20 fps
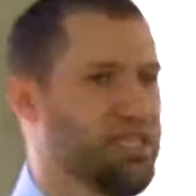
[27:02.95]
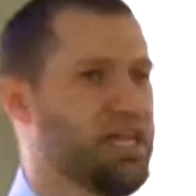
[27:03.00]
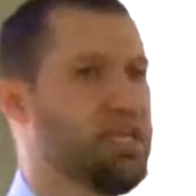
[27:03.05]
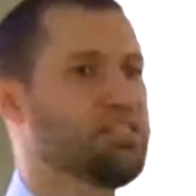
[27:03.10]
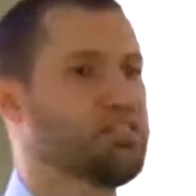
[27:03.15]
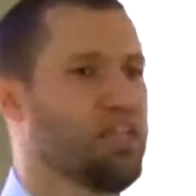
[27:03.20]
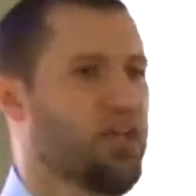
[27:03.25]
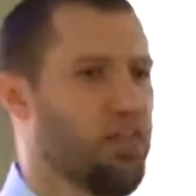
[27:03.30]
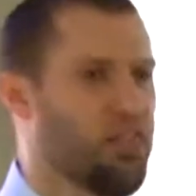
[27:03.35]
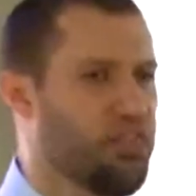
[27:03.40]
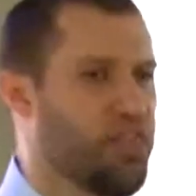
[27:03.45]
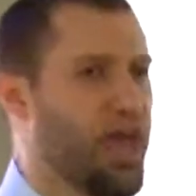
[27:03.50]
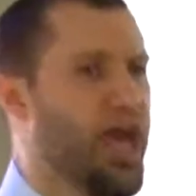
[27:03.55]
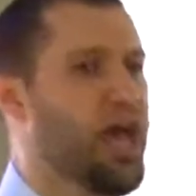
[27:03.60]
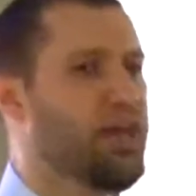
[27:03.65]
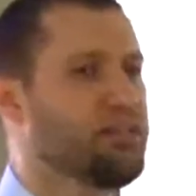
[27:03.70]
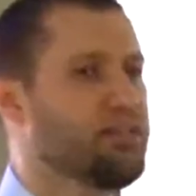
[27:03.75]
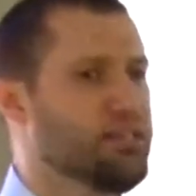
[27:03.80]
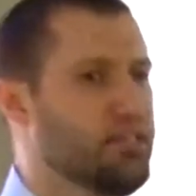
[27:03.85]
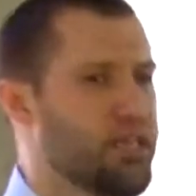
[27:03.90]
says,
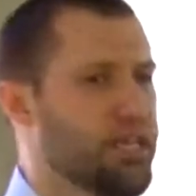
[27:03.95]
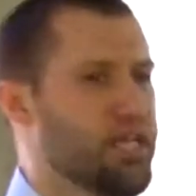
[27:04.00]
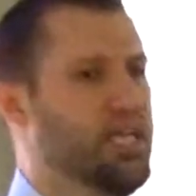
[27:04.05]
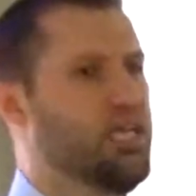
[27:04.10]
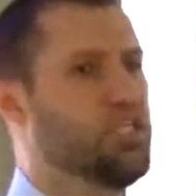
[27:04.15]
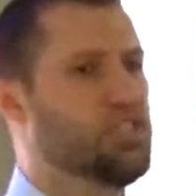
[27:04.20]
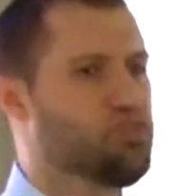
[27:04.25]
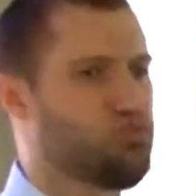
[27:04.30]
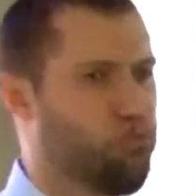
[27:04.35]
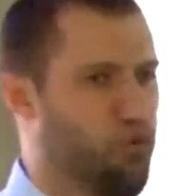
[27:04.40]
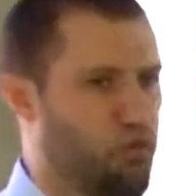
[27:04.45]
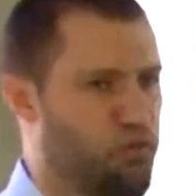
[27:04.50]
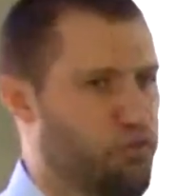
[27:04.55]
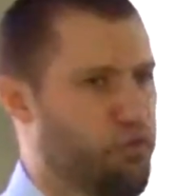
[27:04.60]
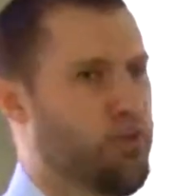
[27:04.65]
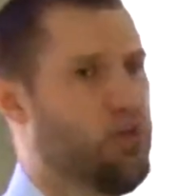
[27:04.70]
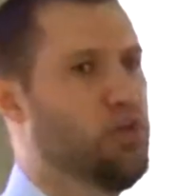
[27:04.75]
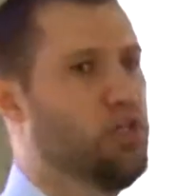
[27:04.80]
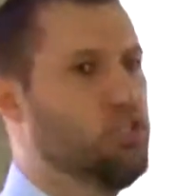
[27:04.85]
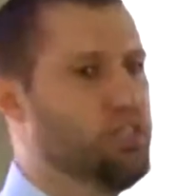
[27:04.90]
that is
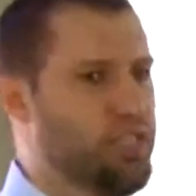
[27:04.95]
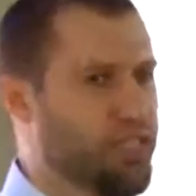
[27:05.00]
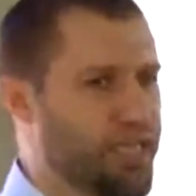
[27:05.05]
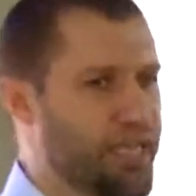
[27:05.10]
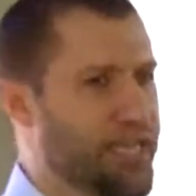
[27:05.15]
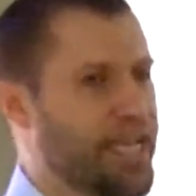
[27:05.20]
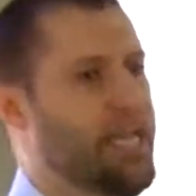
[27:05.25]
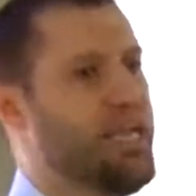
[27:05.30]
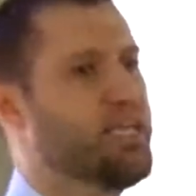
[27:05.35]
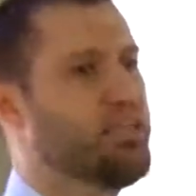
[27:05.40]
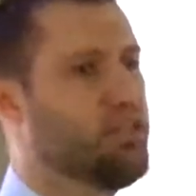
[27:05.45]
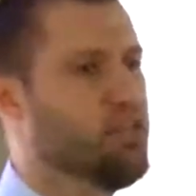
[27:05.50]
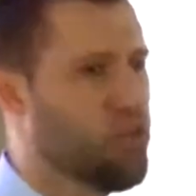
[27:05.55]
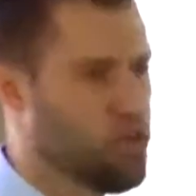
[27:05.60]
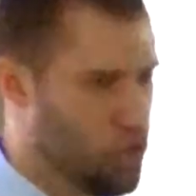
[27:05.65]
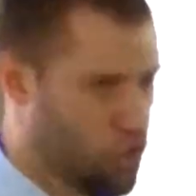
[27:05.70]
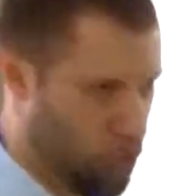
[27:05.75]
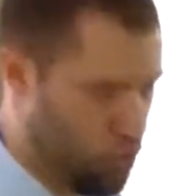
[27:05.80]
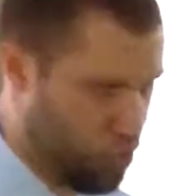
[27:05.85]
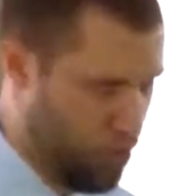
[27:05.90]
fulfilled
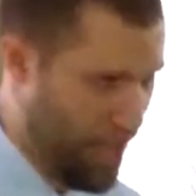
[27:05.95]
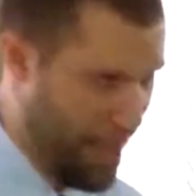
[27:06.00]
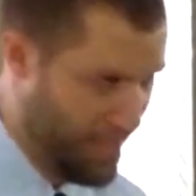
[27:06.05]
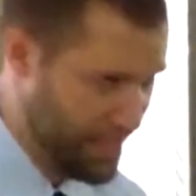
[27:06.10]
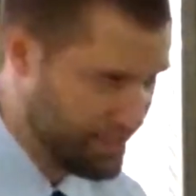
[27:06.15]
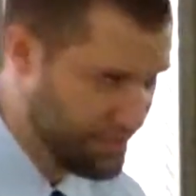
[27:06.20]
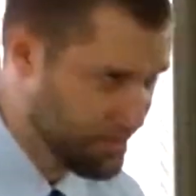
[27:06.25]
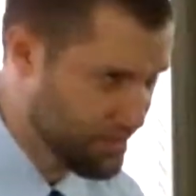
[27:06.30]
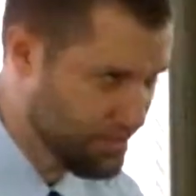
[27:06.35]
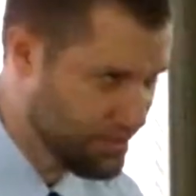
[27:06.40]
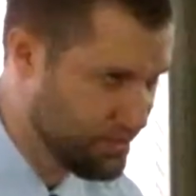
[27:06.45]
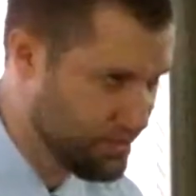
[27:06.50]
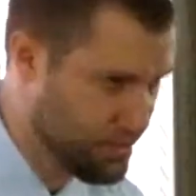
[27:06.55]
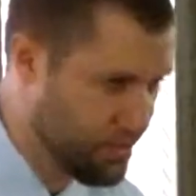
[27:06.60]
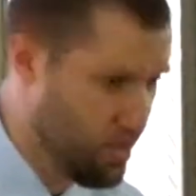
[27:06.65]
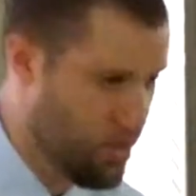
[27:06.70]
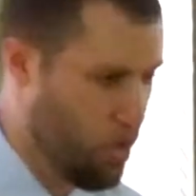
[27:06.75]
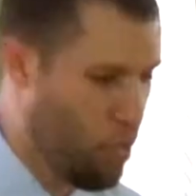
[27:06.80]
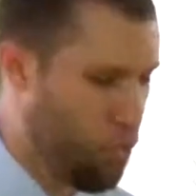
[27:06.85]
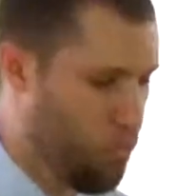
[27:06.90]
in
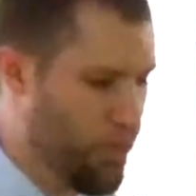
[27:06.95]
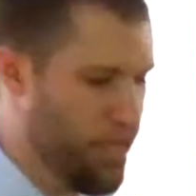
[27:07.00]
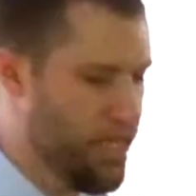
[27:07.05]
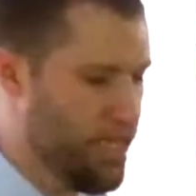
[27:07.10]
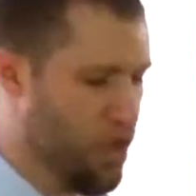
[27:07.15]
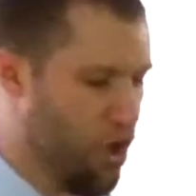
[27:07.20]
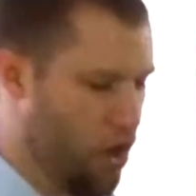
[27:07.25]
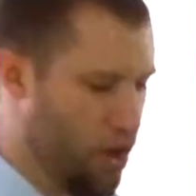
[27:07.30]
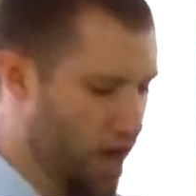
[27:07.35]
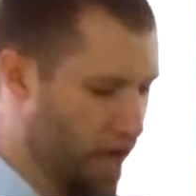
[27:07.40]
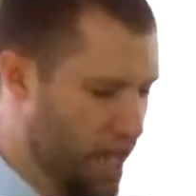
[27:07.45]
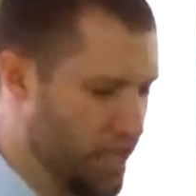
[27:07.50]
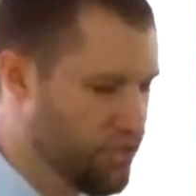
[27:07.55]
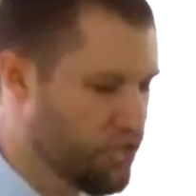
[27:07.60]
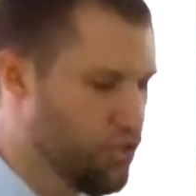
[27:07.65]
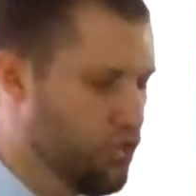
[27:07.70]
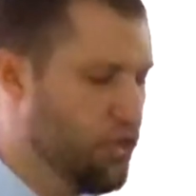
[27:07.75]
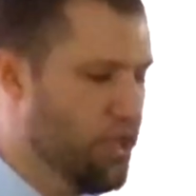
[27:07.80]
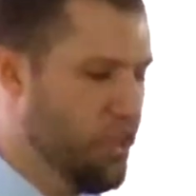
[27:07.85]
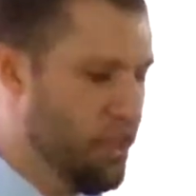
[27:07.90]
Christ. We are
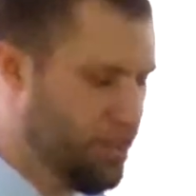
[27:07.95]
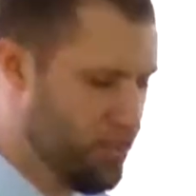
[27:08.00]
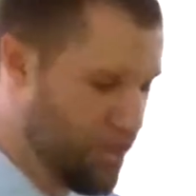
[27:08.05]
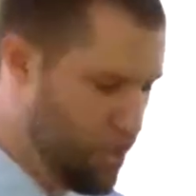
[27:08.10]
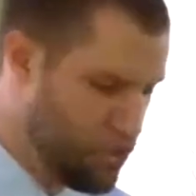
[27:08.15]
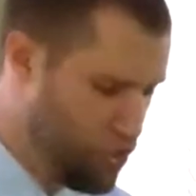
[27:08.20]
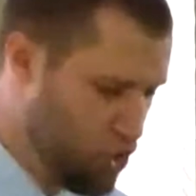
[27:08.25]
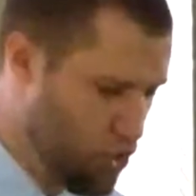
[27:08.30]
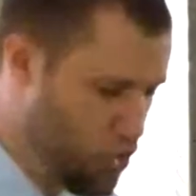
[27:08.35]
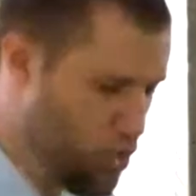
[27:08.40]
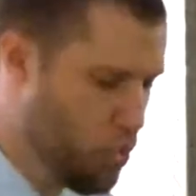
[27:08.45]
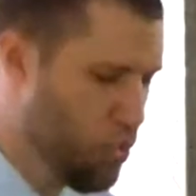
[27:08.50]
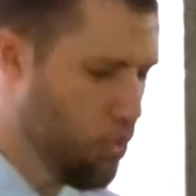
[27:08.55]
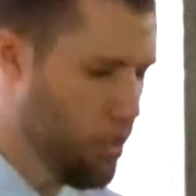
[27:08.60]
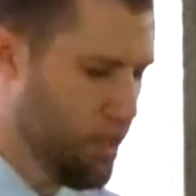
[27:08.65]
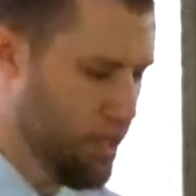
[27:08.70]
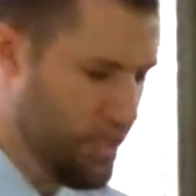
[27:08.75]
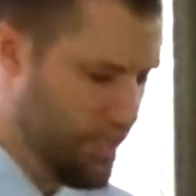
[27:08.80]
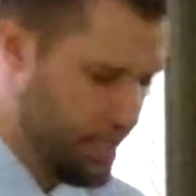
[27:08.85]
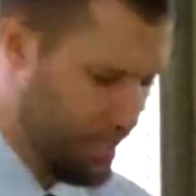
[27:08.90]
under the
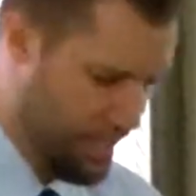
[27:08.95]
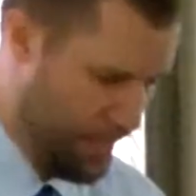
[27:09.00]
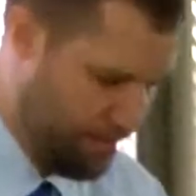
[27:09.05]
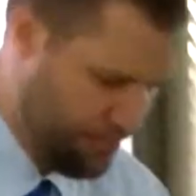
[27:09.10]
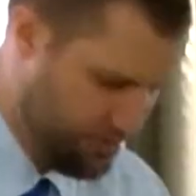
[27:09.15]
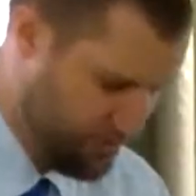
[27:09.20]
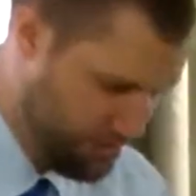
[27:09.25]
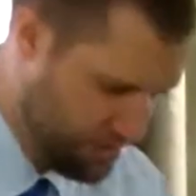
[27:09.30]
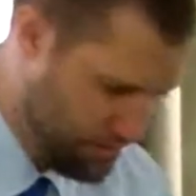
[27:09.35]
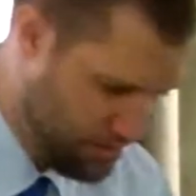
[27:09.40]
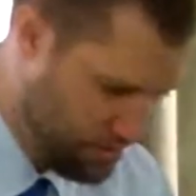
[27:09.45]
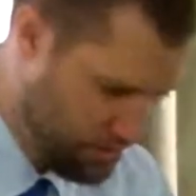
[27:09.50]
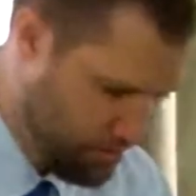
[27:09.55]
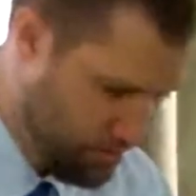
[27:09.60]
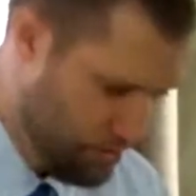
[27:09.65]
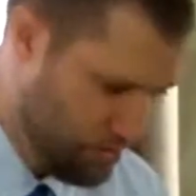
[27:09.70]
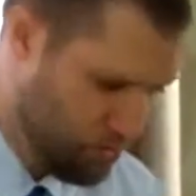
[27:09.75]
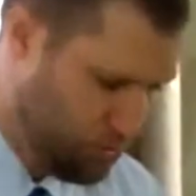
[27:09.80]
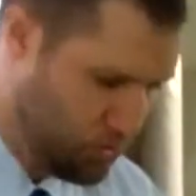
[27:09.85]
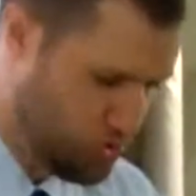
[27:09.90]
new covenant,
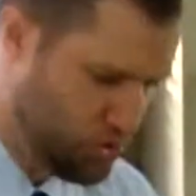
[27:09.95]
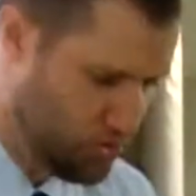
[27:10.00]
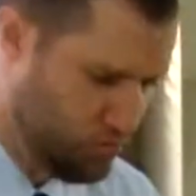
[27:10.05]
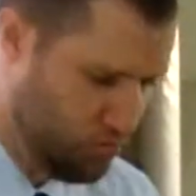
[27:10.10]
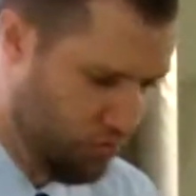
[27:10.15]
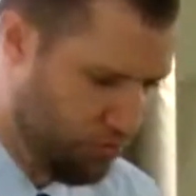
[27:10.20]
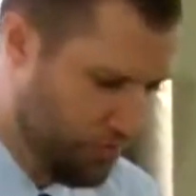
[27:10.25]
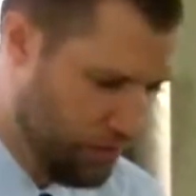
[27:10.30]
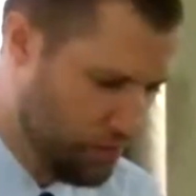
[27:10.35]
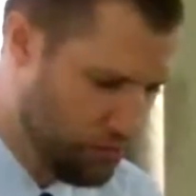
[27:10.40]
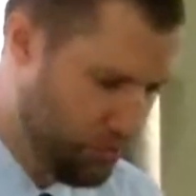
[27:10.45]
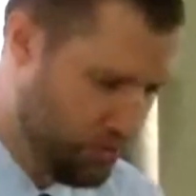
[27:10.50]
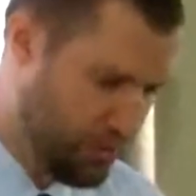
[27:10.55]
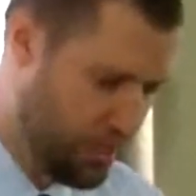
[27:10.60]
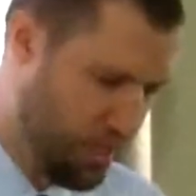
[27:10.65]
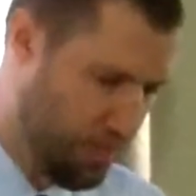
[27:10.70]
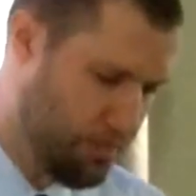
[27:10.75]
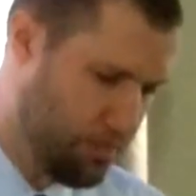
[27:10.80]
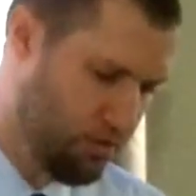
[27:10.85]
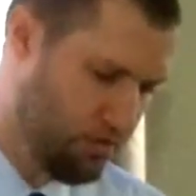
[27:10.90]
which is fulfilled with
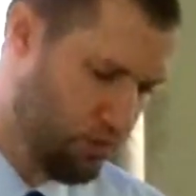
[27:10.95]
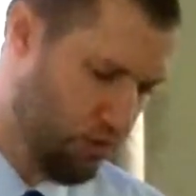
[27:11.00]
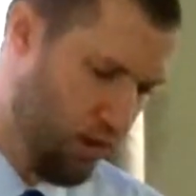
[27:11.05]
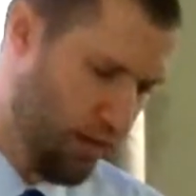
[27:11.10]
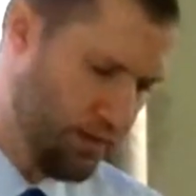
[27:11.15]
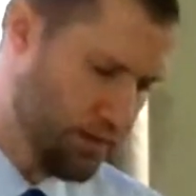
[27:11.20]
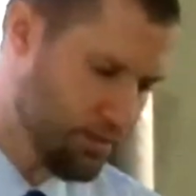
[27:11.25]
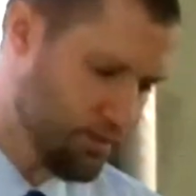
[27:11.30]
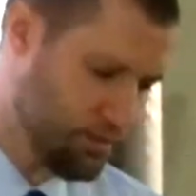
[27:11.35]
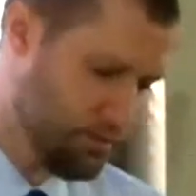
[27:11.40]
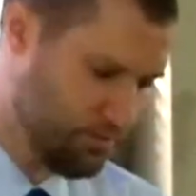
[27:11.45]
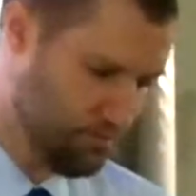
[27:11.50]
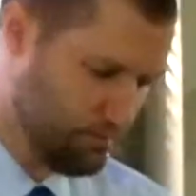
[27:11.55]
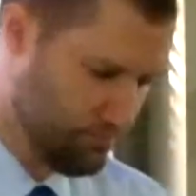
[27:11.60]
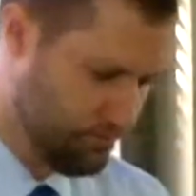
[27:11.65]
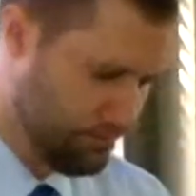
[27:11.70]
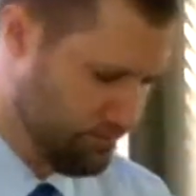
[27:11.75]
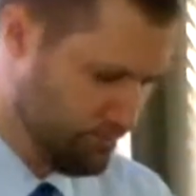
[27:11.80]
the coming of Christ.